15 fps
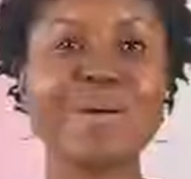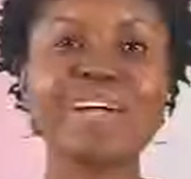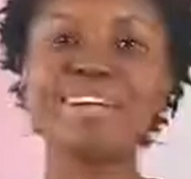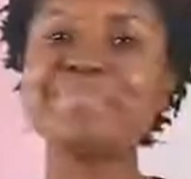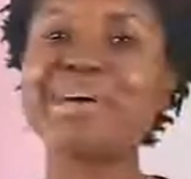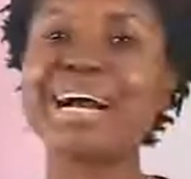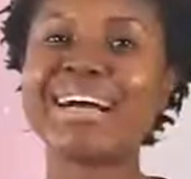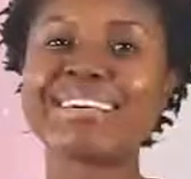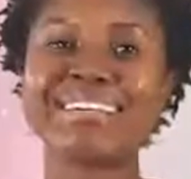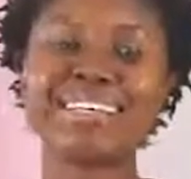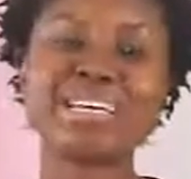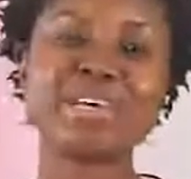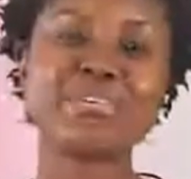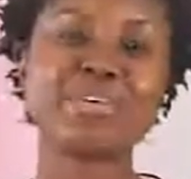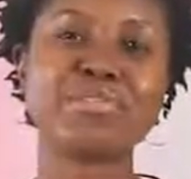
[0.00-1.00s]
Welcome
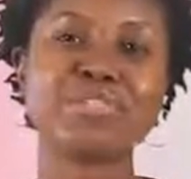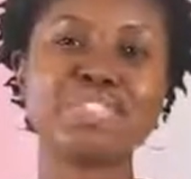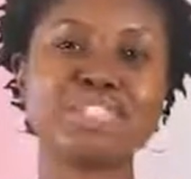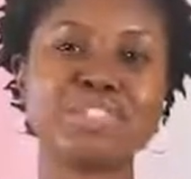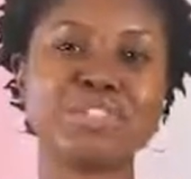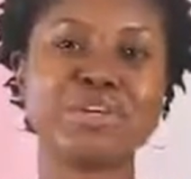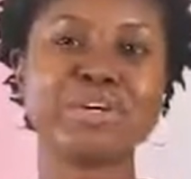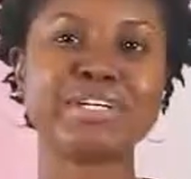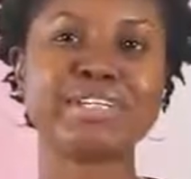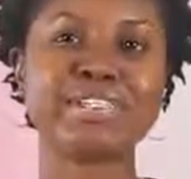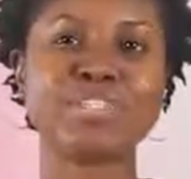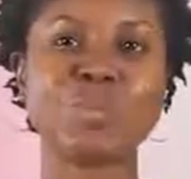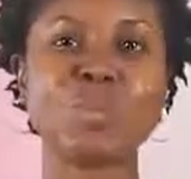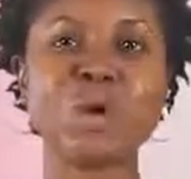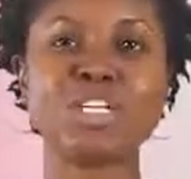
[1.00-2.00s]
back. If you've just joined
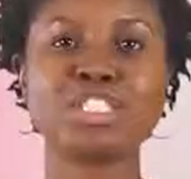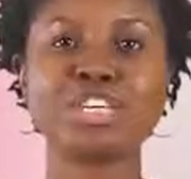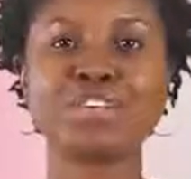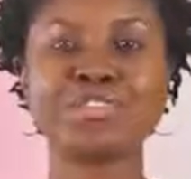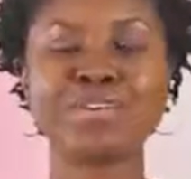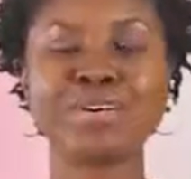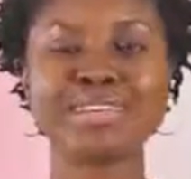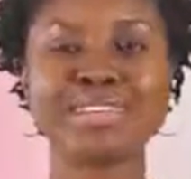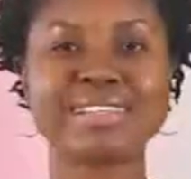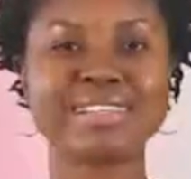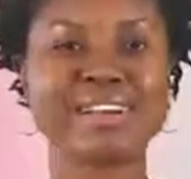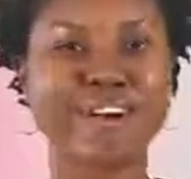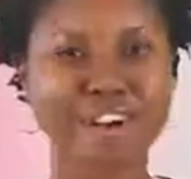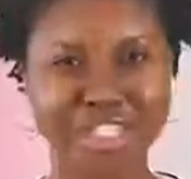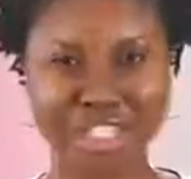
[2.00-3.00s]
us, you're watching
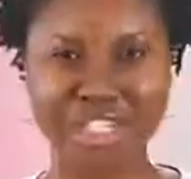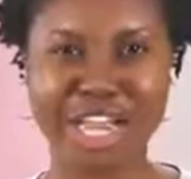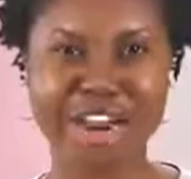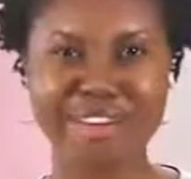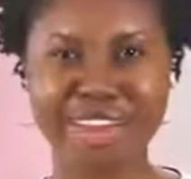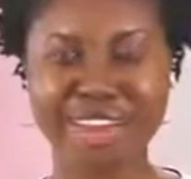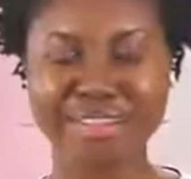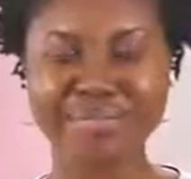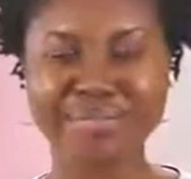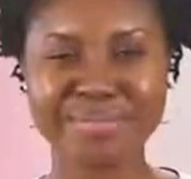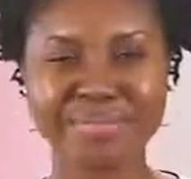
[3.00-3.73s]
Focus on GRE.